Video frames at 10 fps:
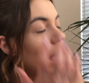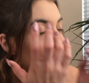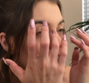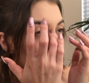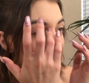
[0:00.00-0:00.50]

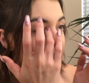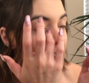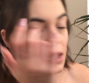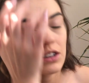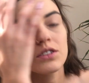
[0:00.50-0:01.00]
I just think it
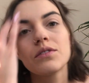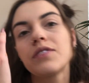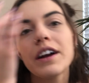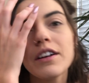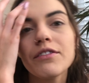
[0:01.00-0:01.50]
looks
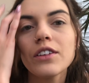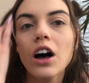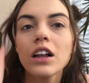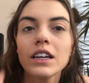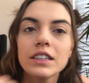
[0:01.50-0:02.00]
very
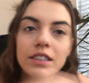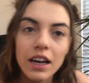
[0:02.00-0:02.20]
flawless